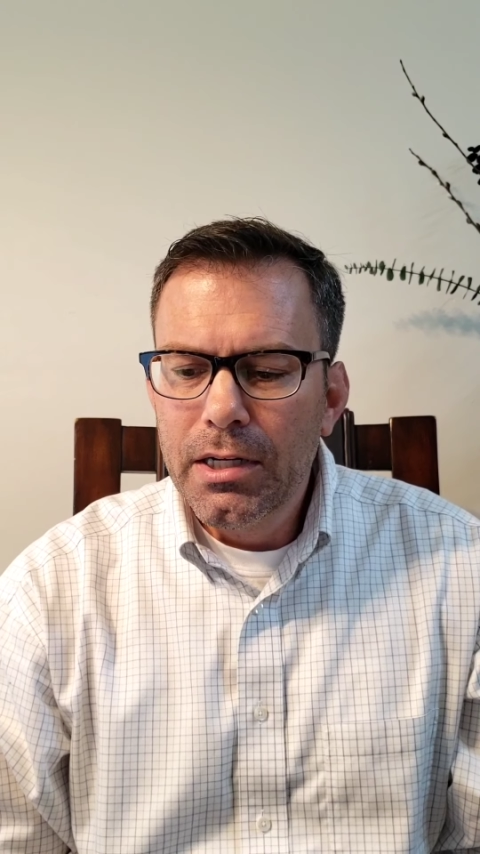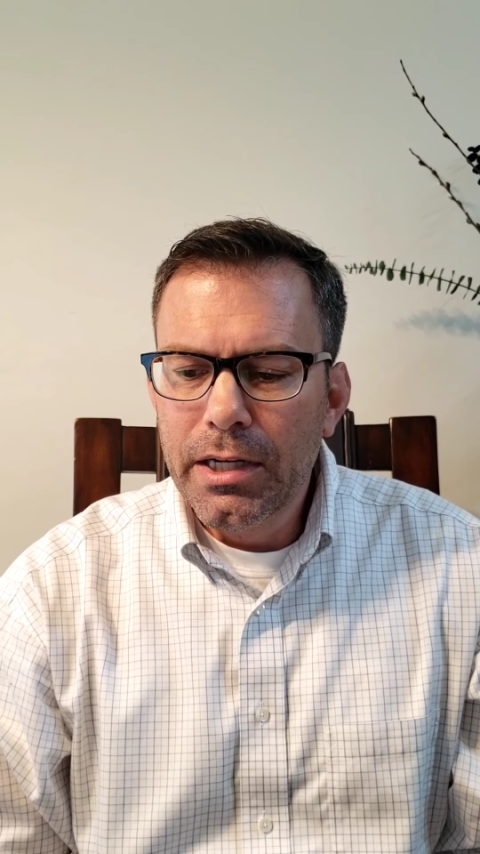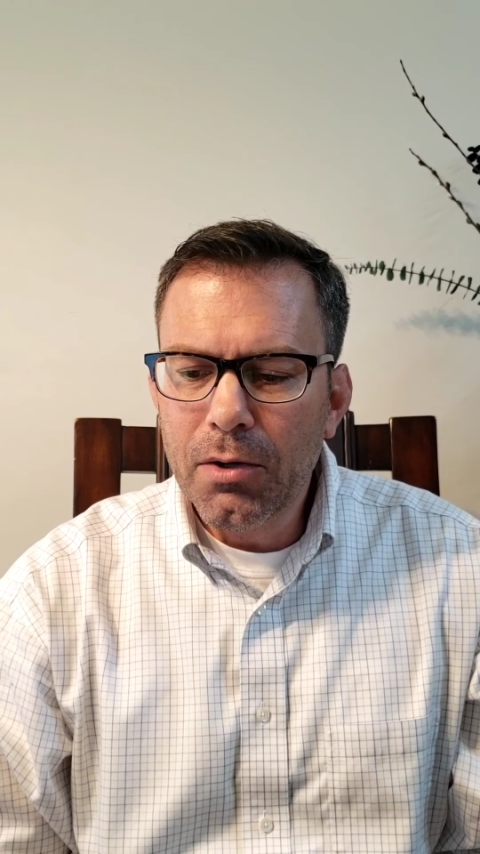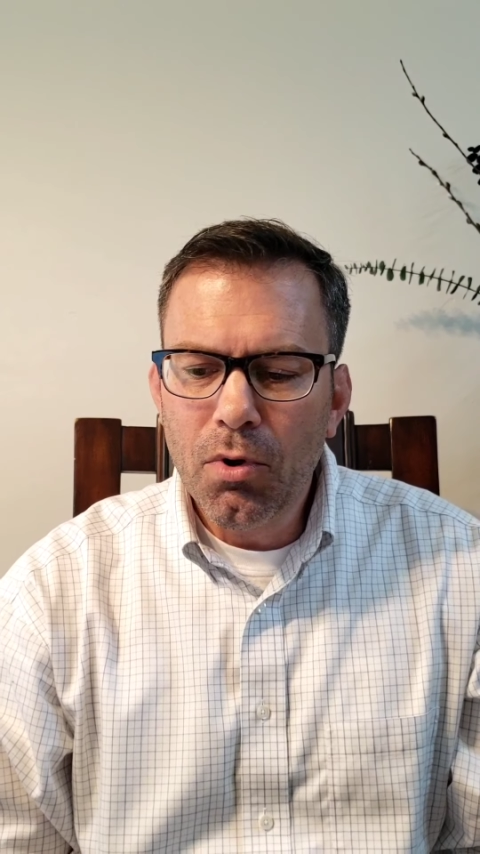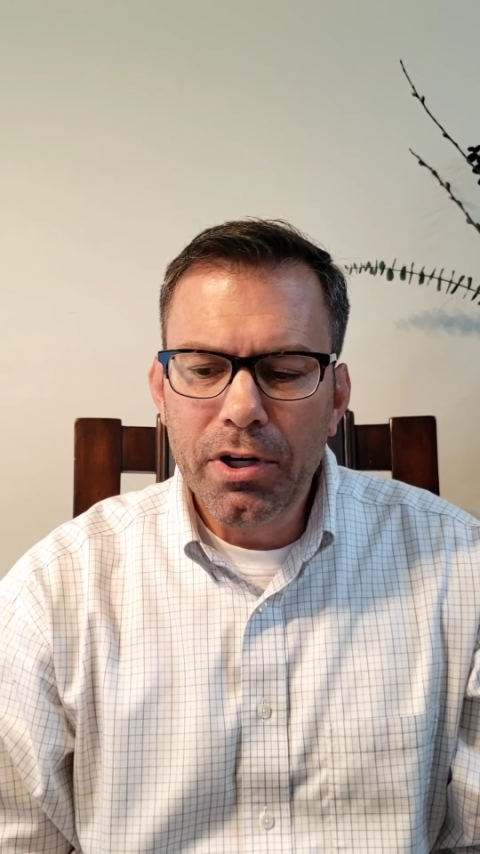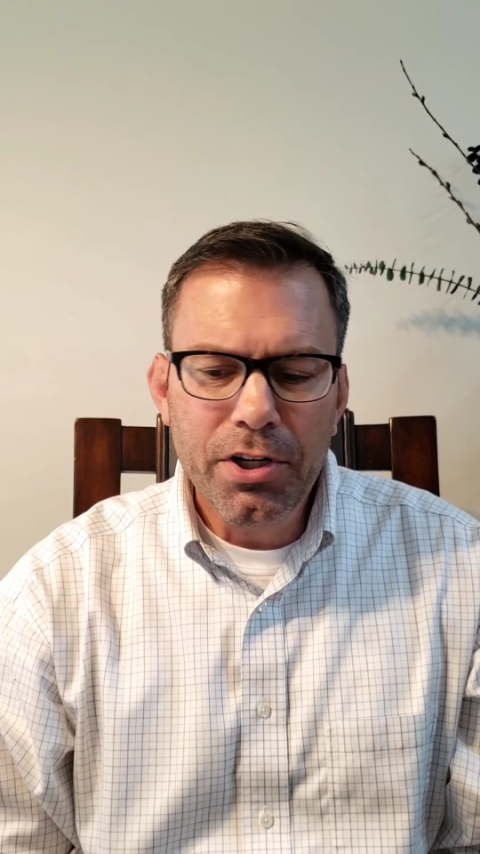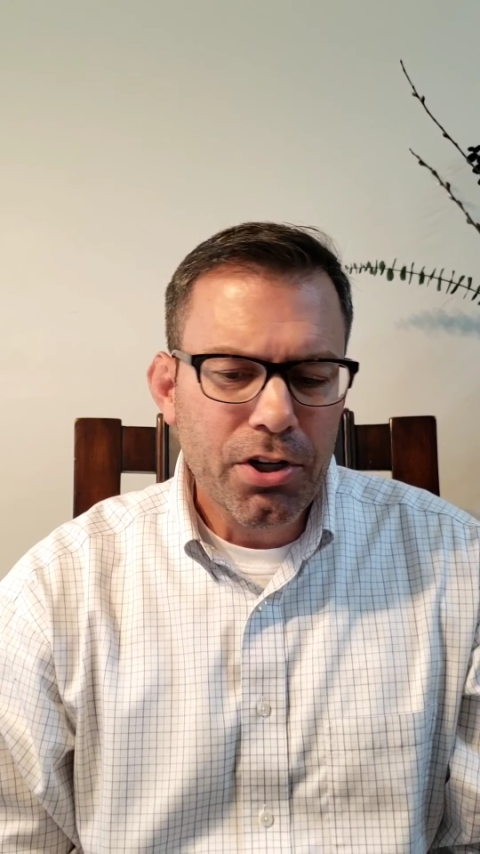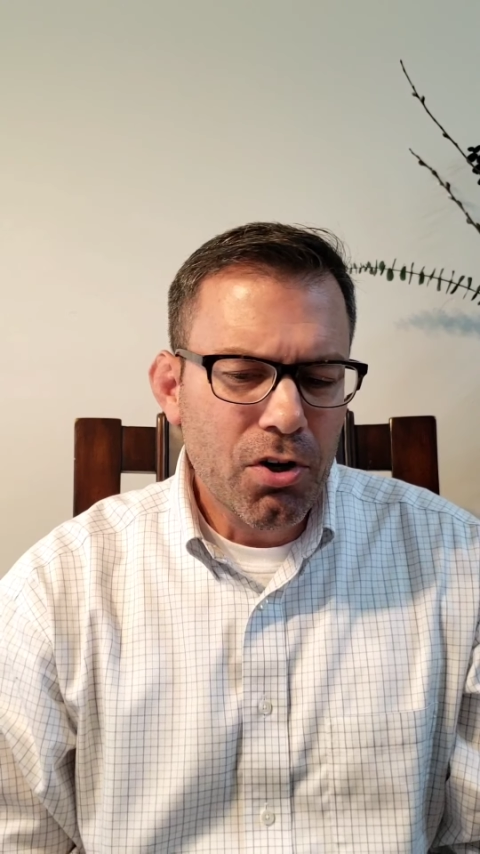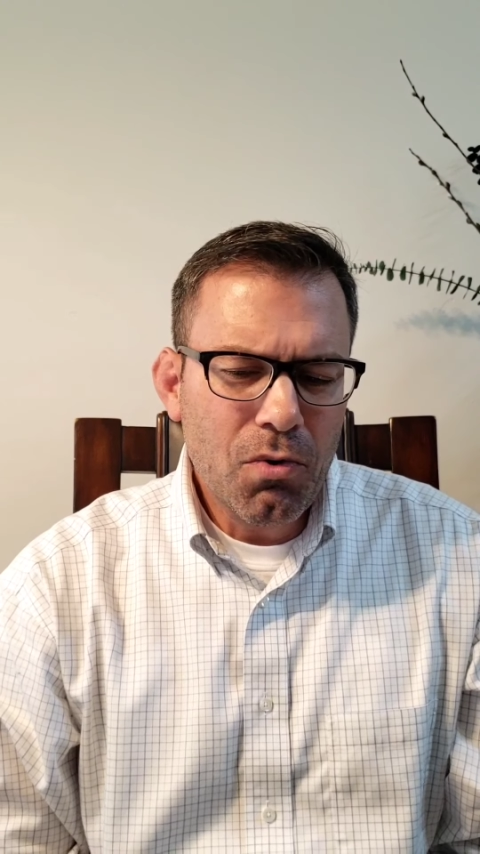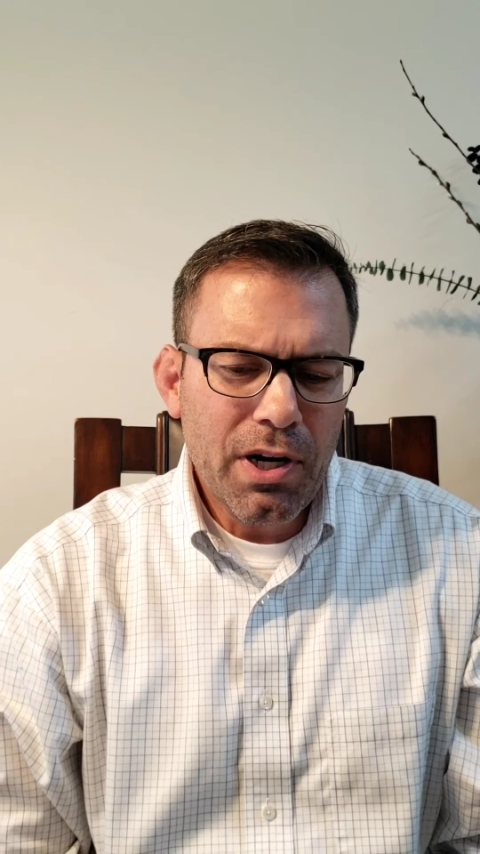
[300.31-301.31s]
he wanted to
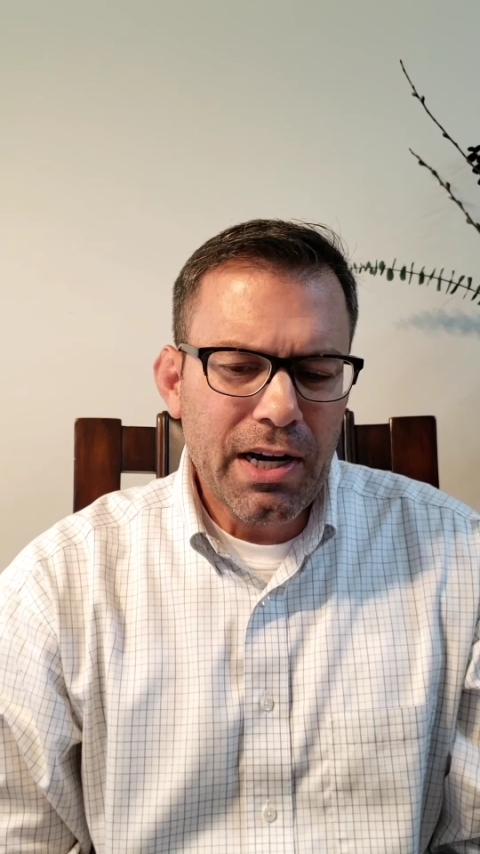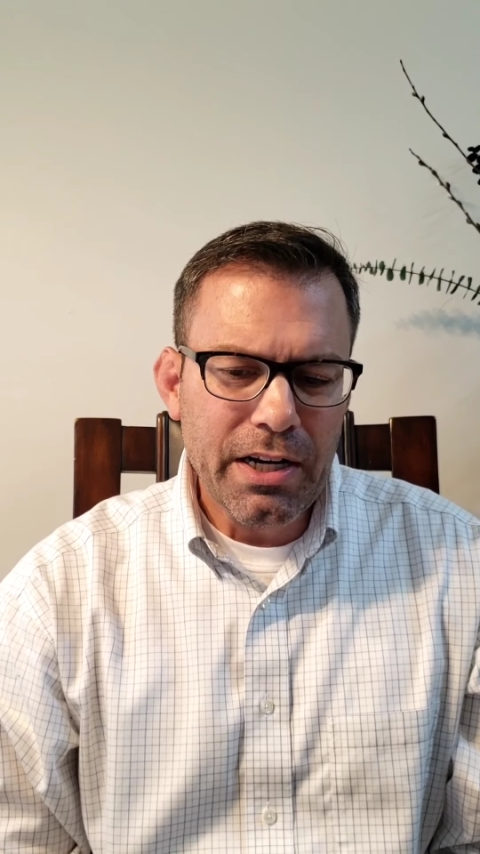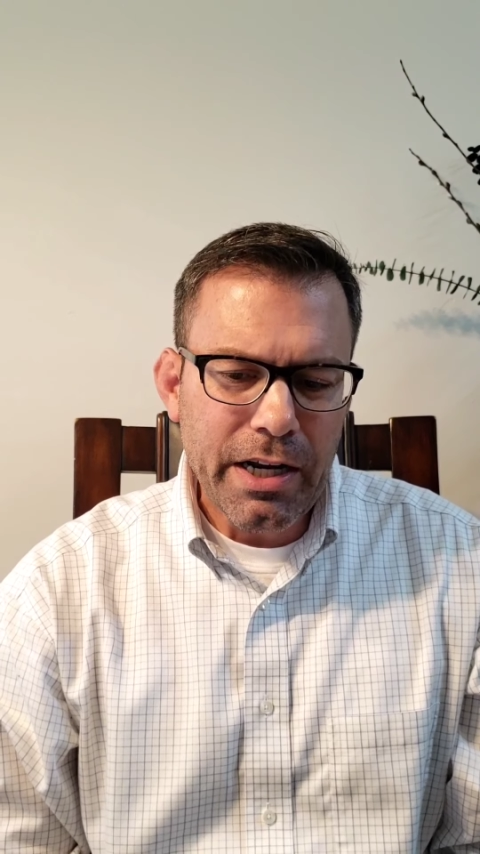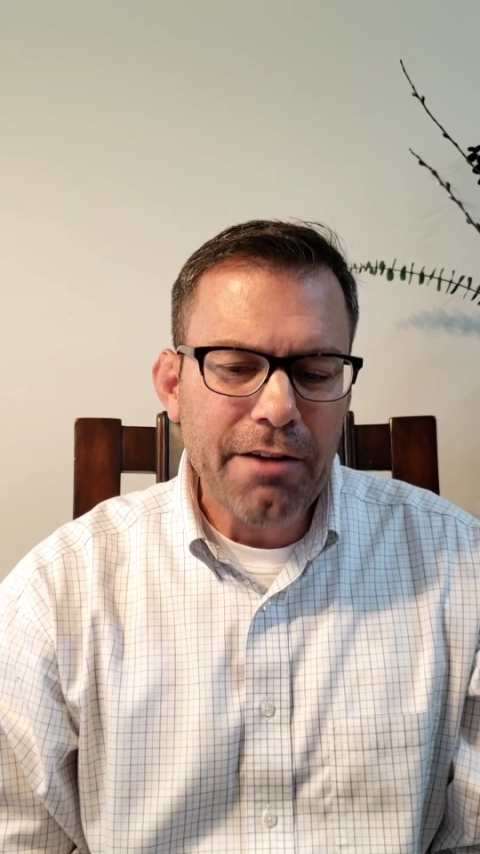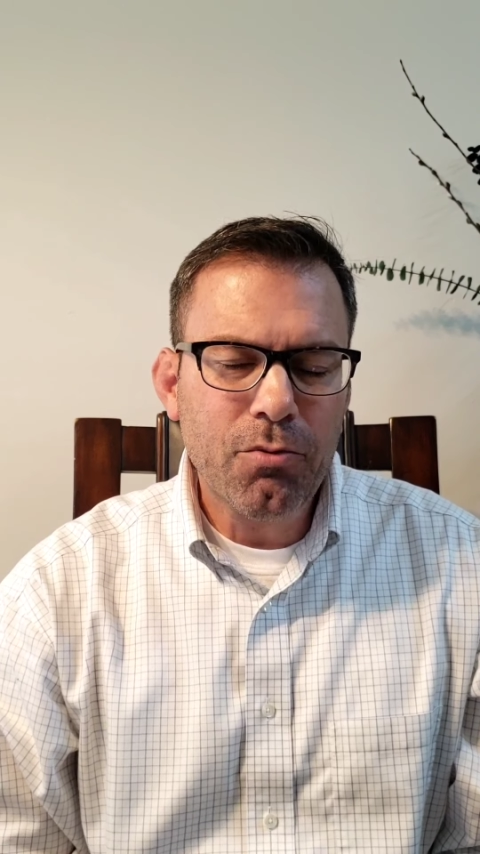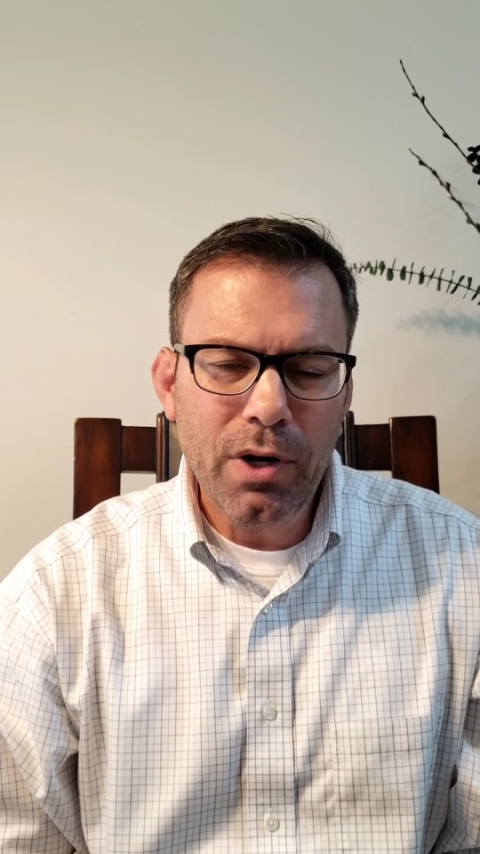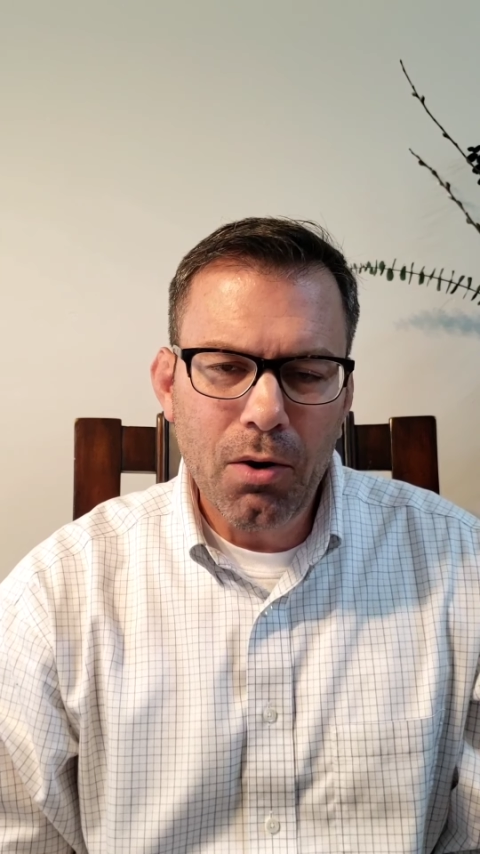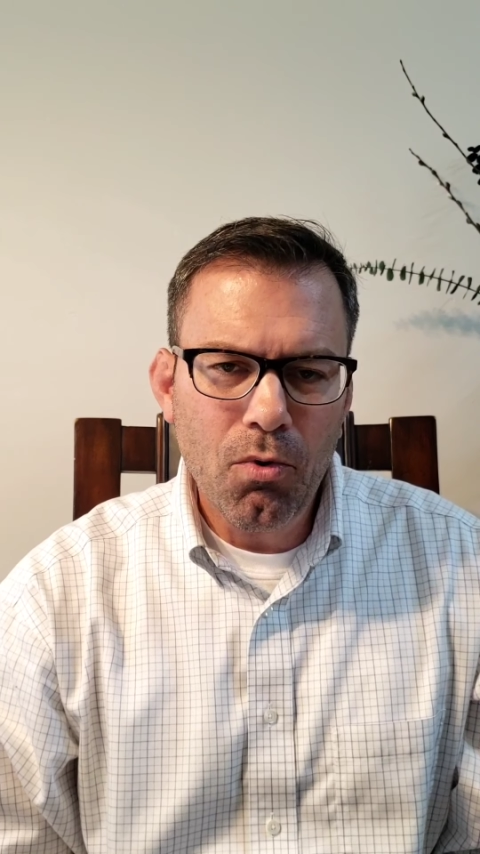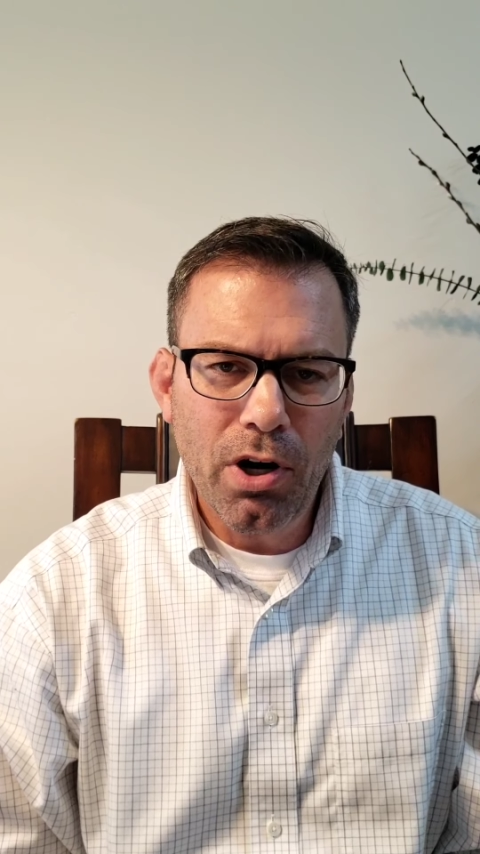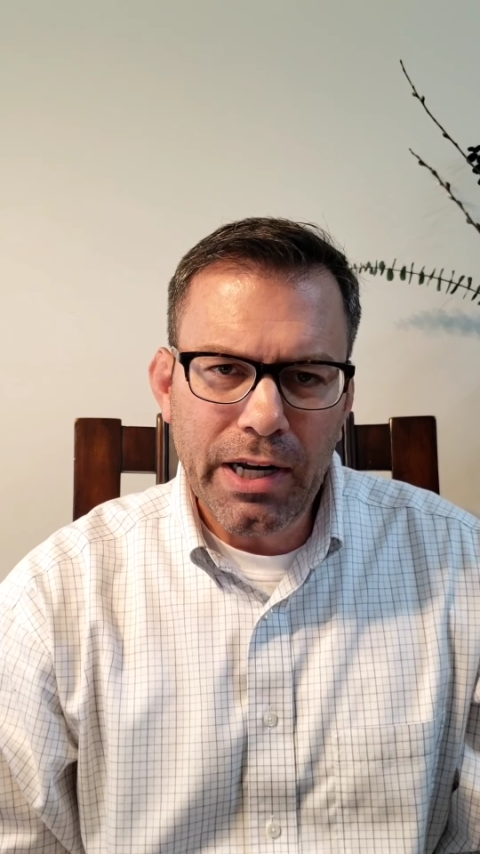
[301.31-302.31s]
know what kind of knife would I
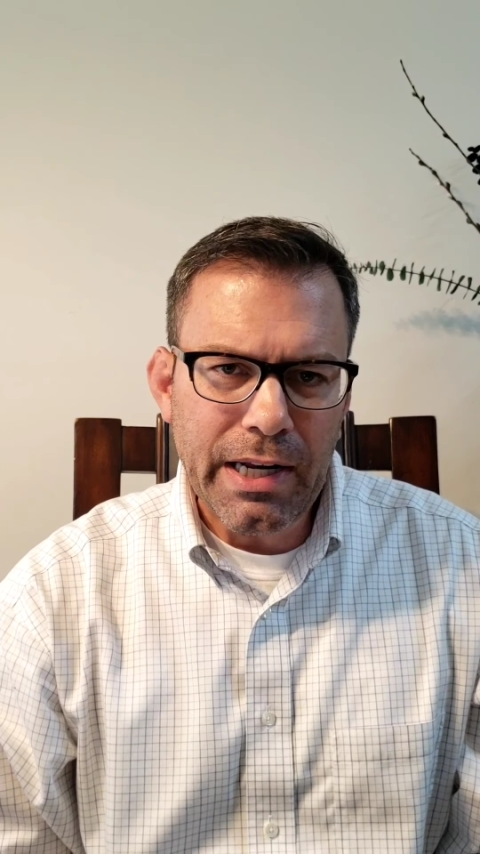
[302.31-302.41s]
want.